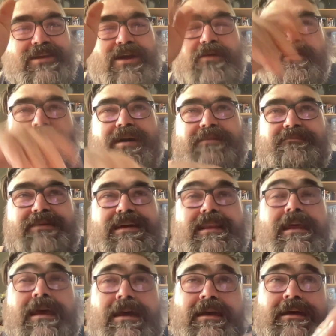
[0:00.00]
go on. But
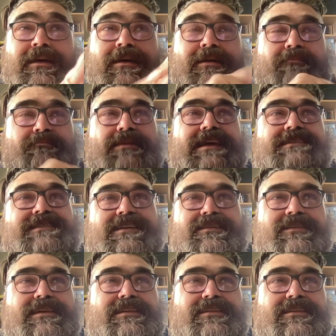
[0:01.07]
basically,